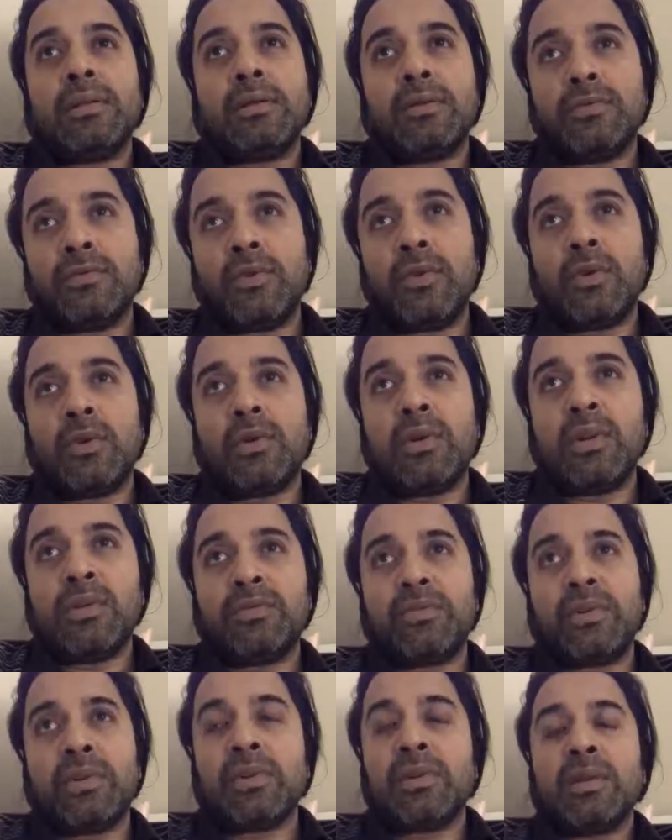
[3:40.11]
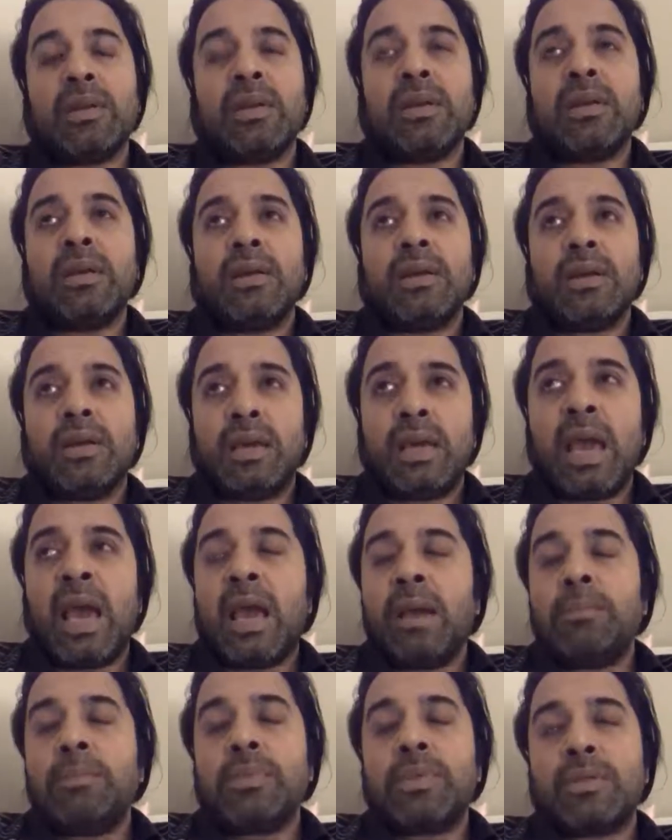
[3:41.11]
four different
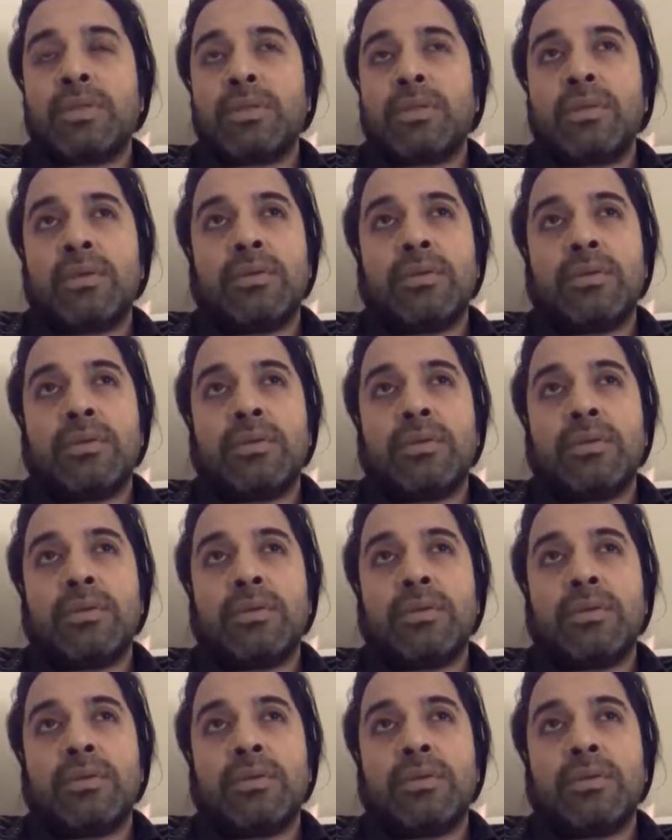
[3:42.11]
camps,